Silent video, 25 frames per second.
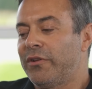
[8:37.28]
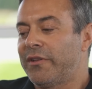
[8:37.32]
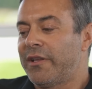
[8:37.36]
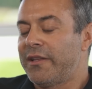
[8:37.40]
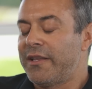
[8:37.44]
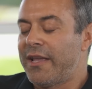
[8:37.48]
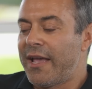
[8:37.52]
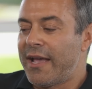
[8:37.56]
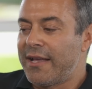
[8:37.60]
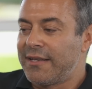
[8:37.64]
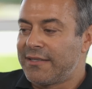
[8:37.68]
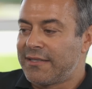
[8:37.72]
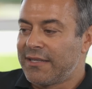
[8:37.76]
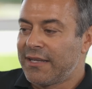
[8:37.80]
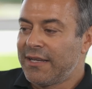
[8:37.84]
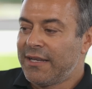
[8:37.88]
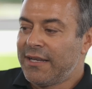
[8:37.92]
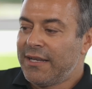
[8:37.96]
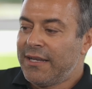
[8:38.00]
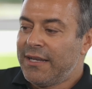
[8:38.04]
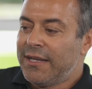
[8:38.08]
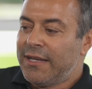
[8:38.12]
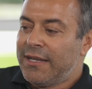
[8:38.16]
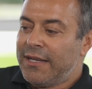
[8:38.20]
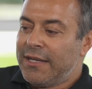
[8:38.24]
he has.
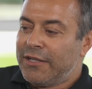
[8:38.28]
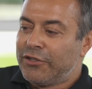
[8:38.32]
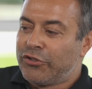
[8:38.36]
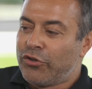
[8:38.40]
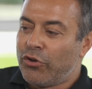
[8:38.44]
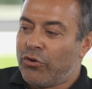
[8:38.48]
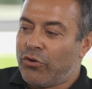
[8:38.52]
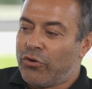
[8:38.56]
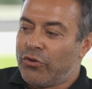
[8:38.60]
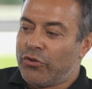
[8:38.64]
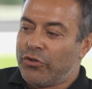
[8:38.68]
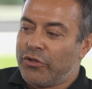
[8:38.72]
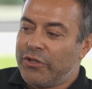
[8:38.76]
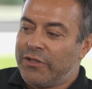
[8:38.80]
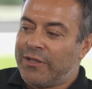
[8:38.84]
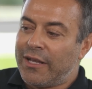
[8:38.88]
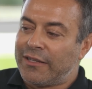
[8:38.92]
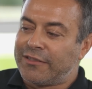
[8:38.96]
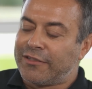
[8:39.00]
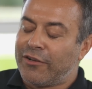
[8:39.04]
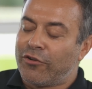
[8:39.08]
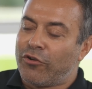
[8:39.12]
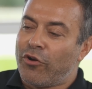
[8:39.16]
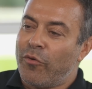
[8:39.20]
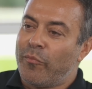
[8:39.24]
So he
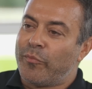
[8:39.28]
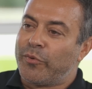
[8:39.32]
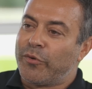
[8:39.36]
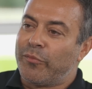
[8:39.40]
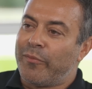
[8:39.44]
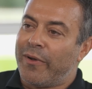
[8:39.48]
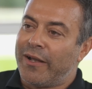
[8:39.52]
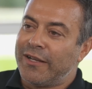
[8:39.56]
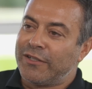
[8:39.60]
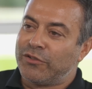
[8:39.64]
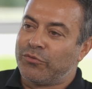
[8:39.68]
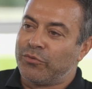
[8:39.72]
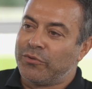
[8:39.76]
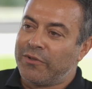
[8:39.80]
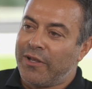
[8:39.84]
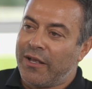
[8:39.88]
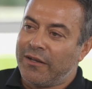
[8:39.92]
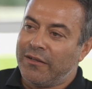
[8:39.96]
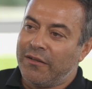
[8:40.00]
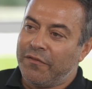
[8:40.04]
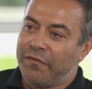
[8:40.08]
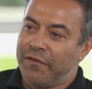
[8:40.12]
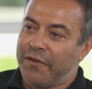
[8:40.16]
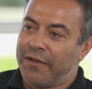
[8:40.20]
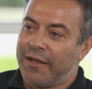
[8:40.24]
doesn't compromise with
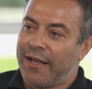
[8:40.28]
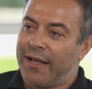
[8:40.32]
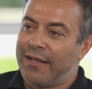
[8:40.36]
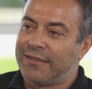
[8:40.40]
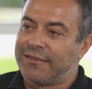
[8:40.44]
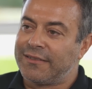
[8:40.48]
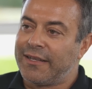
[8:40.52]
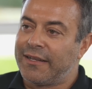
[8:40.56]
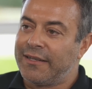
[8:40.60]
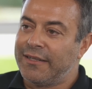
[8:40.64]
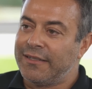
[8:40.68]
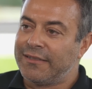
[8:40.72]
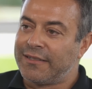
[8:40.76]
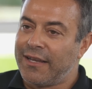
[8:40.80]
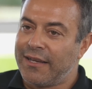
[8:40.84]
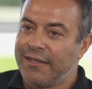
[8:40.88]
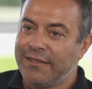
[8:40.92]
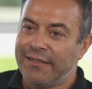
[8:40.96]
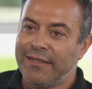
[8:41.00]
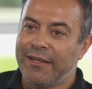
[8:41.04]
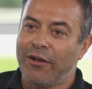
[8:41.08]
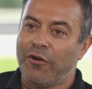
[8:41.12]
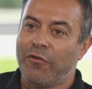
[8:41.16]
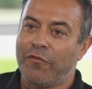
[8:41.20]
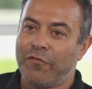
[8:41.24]
anything else than his
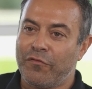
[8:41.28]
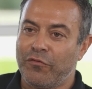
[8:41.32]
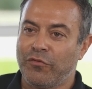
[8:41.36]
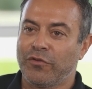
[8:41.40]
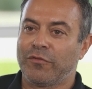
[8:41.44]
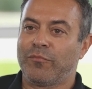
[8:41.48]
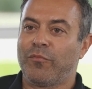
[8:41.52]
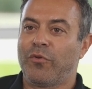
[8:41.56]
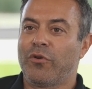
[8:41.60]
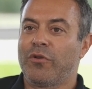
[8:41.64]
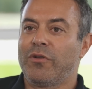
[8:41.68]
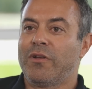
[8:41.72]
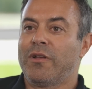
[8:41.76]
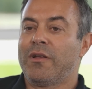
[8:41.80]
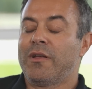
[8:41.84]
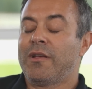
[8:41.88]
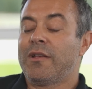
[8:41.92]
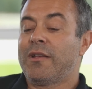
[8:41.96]
idea of football.